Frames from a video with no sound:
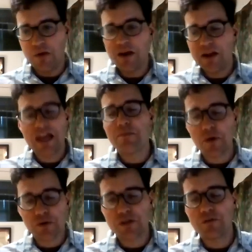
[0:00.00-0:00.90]
again,
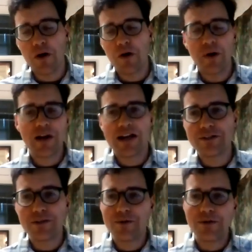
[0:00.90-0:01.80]
most of all, what I
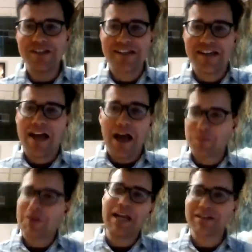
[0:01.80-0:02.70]
do is
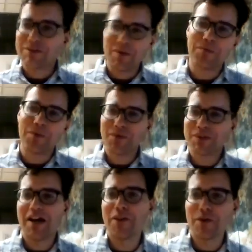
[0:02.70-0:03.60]
help connect people
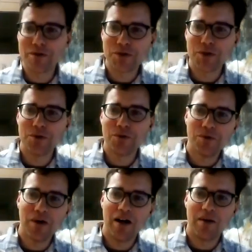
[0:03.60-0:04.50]
to others
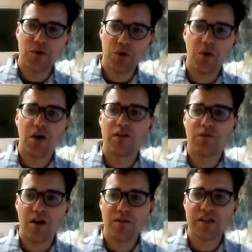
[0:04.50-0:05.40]
who are
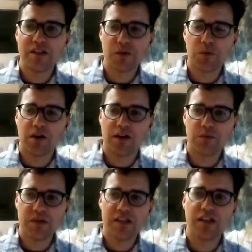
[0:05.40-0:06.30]
involved in this work.
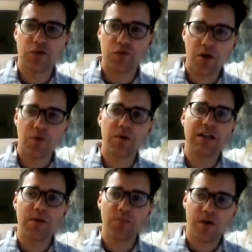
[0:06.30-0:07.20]
And we see a growing
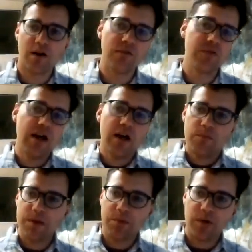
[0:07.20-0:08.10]
number of
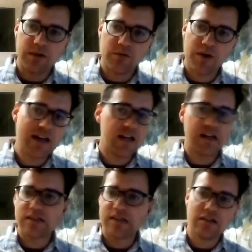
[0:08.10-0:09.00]
people in
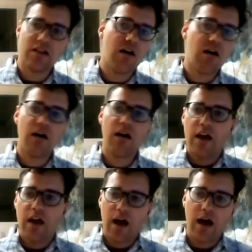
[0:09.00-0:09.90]
finance and law
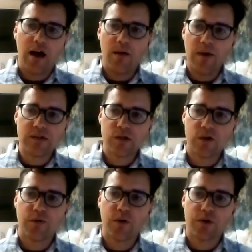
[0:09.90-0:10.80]
and
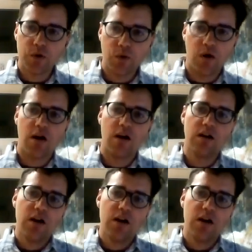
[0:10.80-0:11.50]
so forth who are